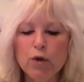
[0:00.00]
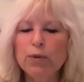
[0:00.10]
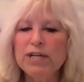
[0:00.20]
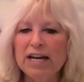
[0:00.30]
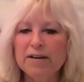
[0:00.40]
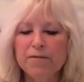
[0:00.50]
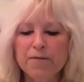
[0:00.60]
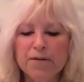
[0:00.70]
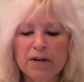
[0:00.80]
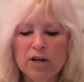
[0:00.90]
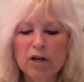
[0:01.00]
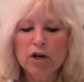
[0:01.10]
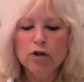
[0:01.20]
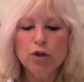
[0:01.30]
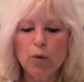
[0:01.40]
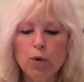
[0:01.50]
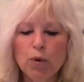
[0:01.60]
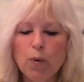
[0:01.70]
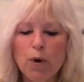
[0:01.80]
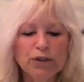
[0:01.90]
you deaf, so
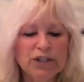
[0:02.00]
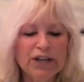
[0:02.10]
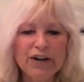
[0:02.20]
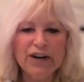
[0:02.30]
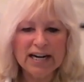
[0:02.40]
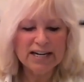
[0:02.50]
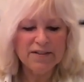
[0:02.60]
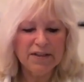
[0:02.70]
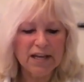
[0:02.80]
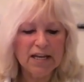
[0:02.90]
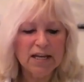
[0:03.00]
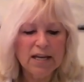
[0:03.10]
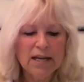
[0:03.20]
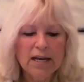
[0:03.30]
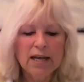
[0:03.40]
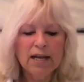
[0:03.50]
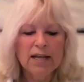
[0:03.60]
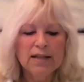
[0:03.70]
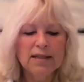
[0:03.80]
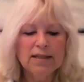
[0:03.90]
you won't hear anything.
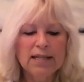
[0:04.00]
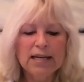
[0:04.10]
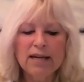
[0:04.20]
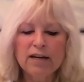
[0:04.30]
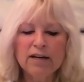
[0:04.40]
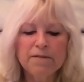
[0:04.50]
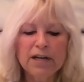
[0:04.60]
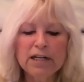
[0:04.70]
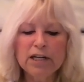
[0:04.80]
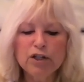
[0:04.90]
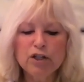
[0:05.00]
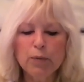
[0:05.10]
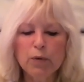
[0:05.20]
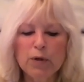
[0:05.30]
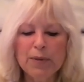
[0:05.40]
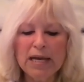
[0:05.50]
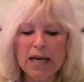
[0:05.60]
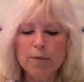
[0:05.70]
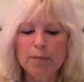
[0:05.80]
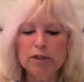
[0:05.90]
The RFID chip will be
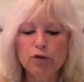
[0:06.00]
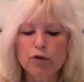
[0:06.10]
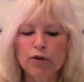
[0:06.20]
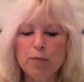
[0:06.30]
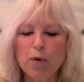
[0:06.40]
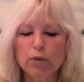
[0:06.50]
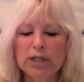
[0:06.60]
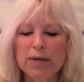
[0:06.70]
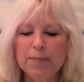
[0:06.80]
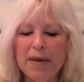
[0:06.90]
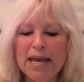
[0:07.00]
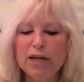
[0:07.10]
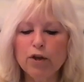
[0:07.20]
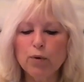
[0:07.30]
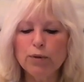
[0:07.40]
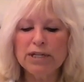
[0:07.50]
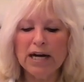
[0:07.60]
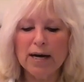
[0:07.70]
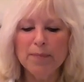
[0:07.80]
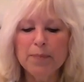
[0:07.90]
able to remotely make you
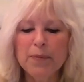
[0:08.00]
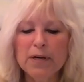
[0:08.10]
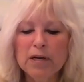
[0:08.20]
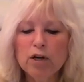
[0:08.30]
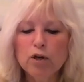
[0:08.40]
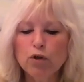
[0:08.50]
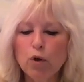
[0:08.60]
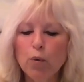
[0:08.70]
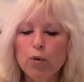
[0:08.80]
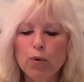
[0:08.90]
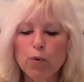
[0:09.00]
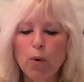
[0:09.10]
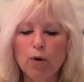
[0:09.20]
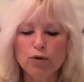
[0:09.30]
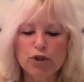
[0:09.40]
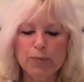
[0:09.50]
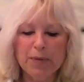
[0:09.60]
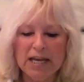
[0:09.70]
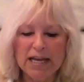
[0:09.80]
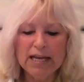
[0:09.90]
dumb, so you won't
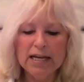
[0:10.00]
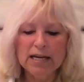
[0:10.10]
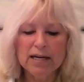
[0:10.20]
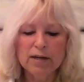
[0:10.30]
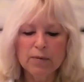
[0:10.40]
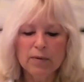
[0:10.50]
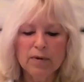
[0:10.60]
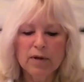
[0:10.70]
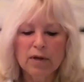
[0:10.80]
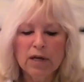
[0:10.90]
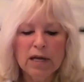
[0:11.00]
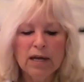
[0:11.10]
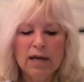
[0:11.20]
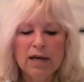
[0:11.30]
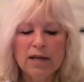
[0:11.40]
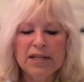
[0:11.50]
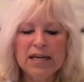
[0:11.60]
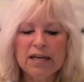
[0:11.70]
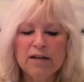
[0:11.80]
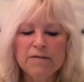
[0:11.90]
speak.
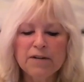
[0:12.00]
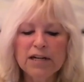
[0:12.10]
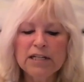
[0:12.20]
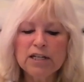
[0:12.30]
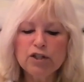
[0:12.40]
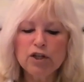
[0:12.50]
The RFID